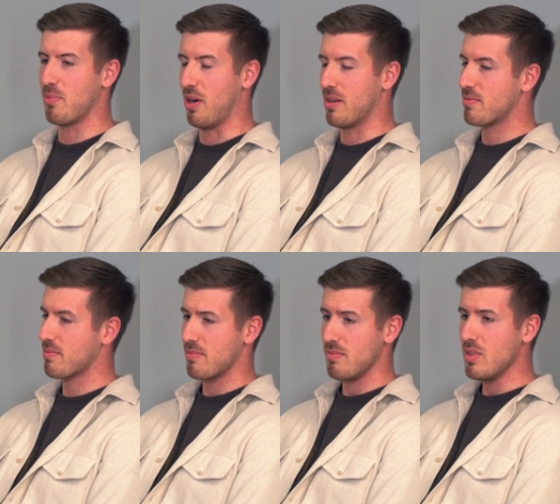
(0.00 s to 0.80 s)
but
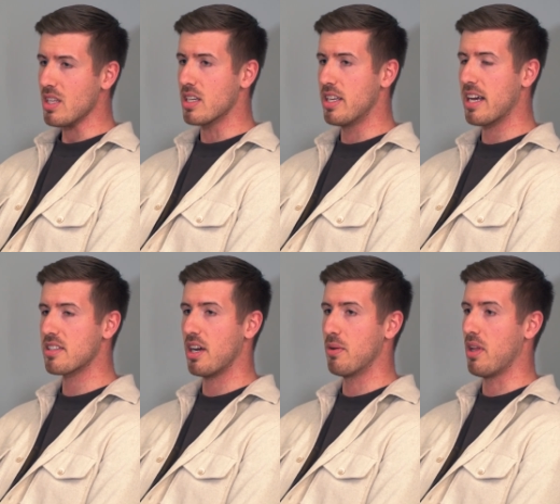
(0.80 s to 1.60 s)

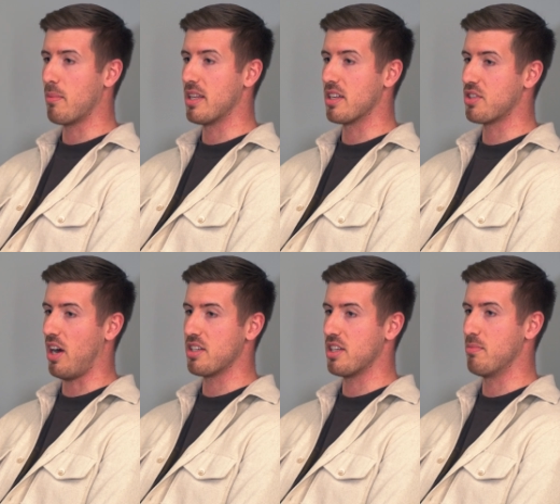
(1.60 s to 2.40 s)
so I mean, the
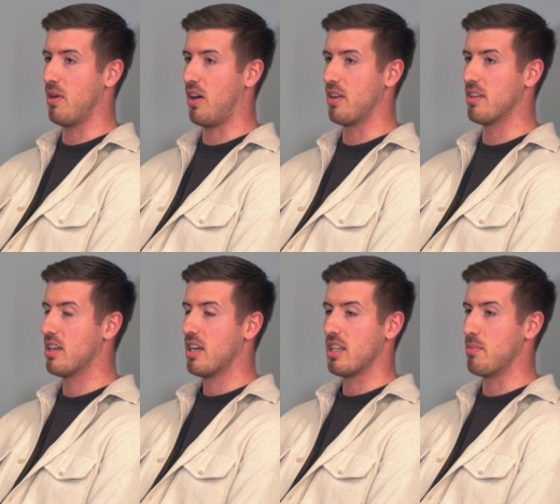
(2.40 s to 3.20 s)
strategy behind
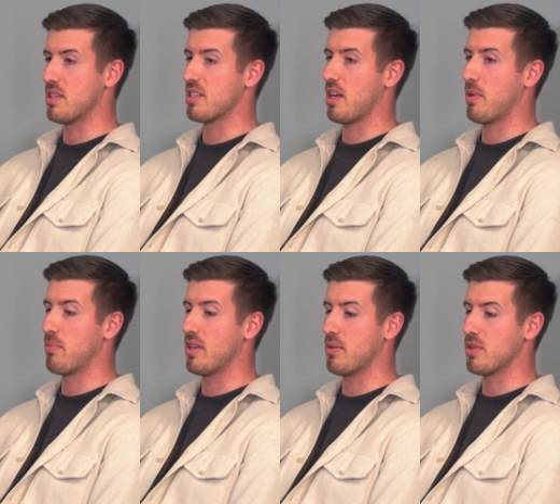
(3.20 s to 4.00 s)
the business, I
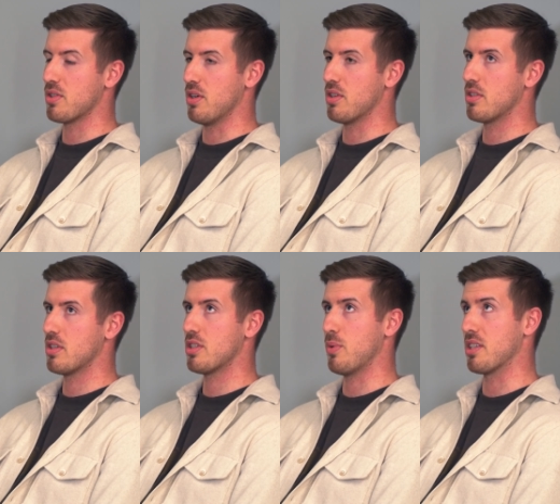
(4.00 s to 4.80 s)
mean, we sort
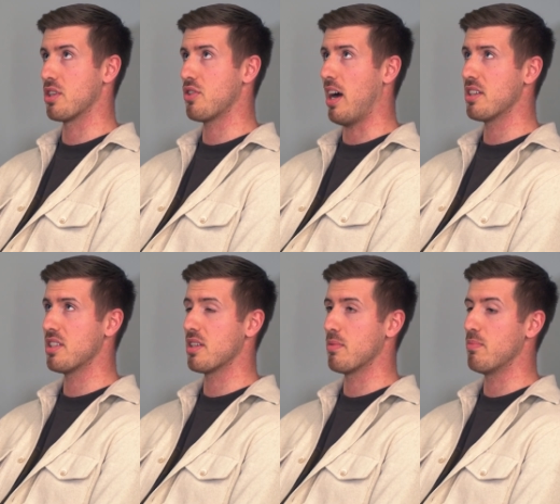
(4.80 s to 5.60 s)
of switched the
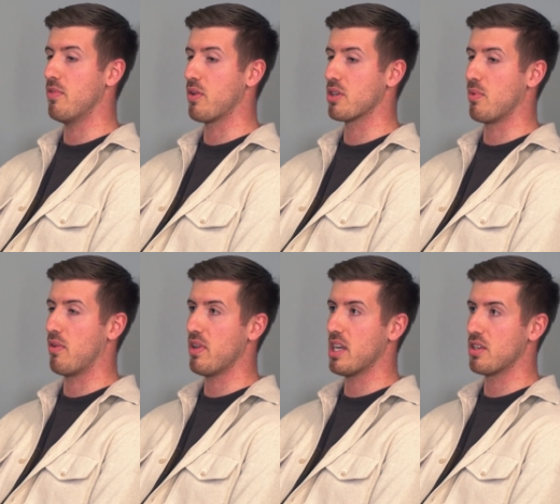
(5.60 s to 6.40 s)
strategy to focus more
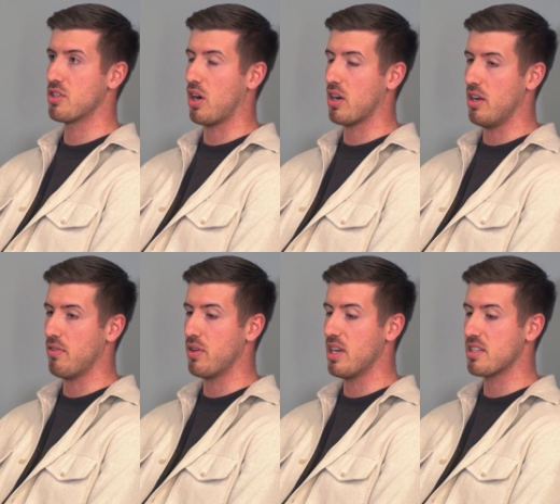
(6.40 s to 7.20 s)
on vegan chocolate a
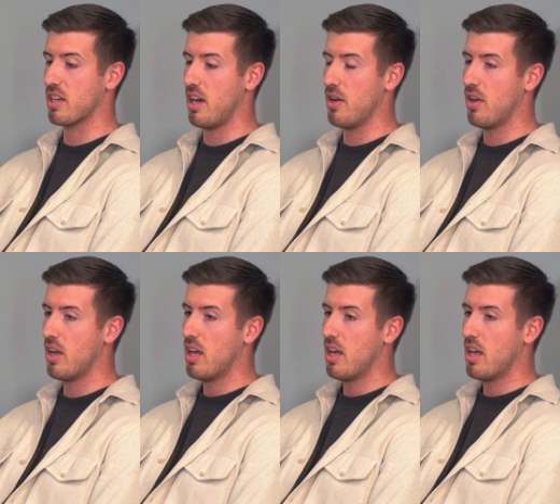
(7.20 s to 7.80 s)
few years ago,